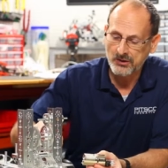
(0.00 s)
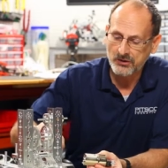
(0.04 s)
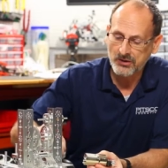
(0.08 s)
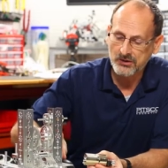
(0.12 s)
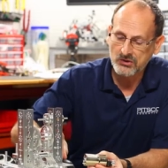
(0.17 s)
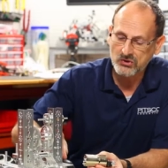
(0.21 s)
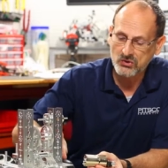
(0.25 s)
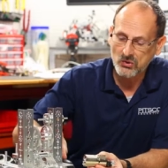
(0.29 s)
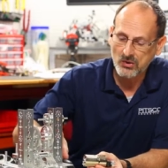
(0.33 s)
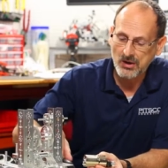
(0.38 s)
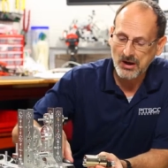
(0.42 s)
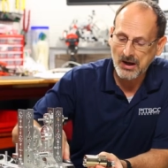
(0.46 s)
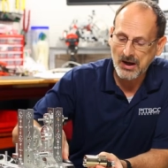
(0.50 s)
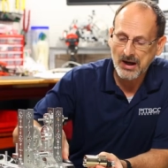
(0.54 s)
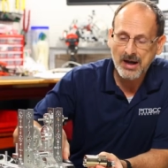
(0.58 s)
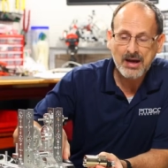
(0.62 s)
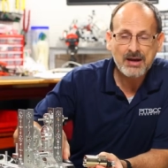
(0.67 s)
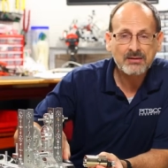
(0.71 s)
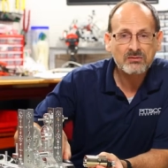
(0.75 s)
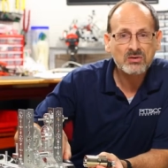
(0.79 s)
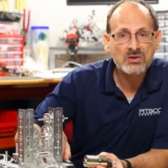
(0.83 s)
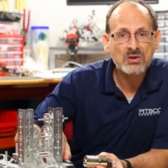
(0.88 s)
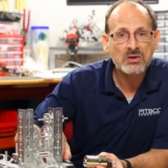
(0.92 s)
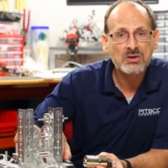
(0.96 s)
the
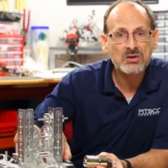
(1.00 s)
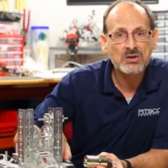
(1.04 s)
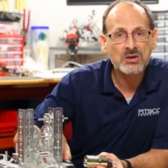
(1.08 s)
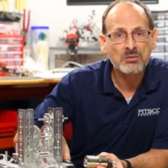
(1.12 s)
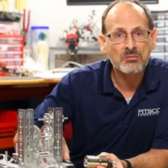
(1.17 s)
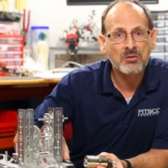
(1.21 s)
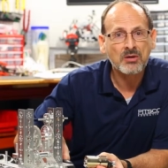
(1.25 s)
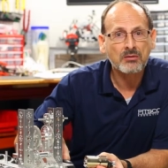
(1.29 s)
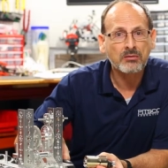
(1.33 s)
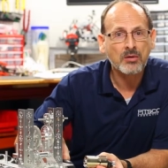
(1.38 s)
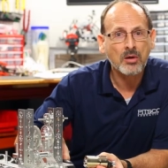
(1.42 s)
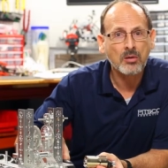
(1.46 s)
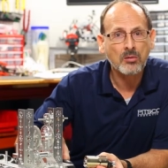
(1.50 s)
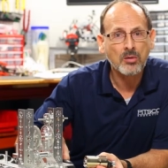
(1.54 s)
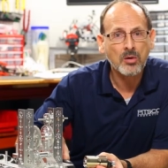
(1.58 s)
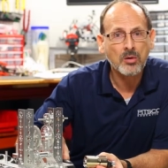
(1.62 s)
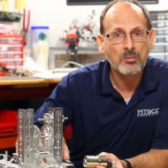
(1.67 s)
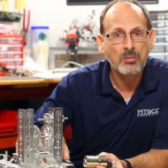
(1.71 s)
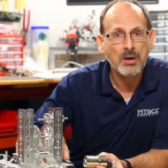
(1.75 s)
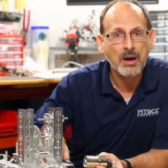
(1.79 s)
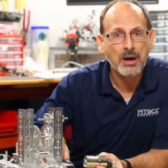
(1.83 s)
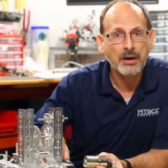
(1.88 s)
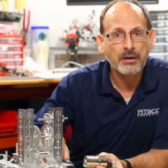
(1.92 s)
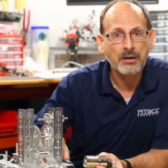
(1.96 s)
drive system of our
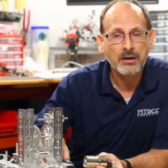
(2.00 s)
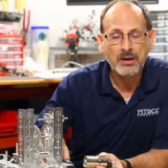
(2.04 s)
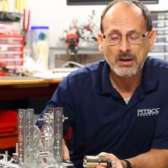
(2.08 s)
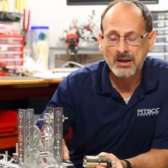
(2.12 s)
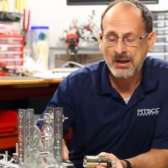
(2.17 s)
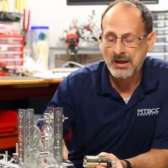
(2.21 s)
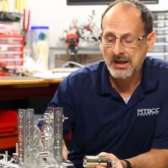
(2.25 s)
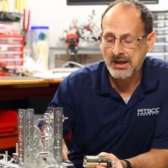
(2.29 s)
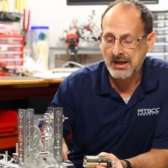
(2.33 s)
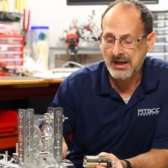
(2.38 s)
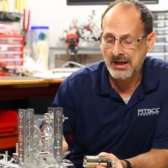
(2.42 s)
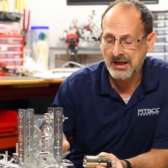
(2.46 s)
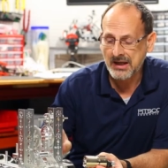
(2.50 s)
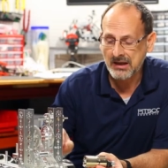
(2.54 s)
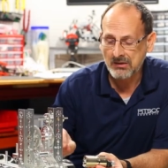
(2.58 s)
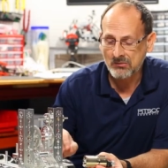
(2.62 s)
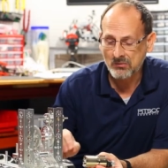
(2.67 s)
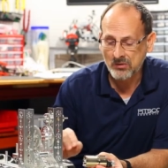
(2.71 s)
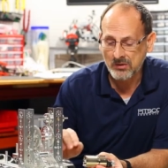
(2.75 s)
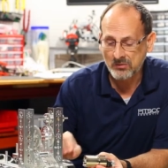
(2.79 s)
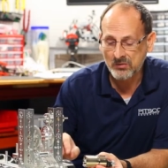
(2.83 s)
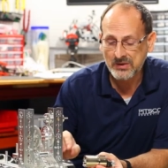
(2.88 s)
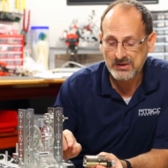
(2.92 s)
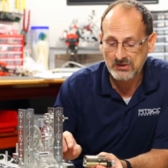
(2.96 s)
robot.
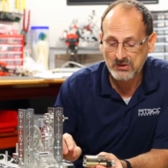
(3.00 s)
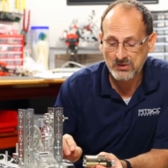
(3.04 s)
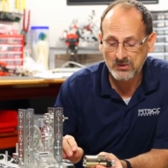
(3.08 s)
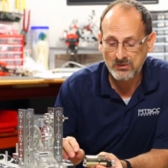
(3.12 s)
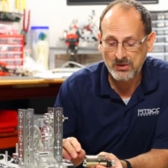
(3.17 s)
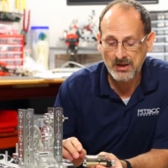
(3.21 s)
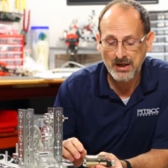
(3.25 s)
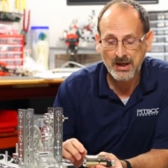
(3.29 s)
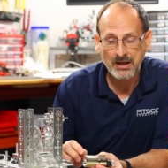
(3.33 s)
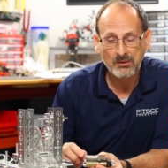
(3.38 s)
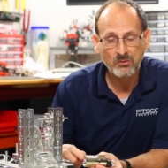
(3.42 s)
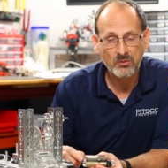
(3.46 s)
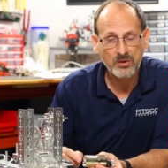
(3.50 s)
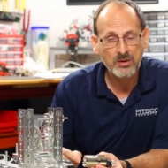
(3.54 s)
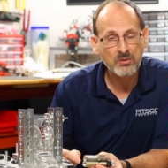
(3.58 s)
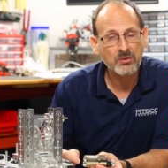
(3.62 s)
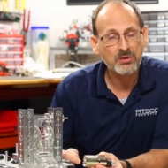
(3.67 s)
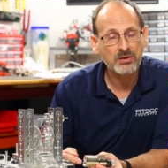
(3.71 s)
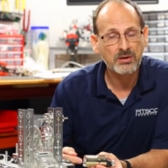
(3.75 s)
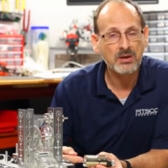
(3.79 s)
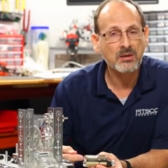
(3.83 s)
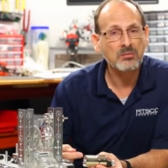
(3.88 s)
And when we do that, we would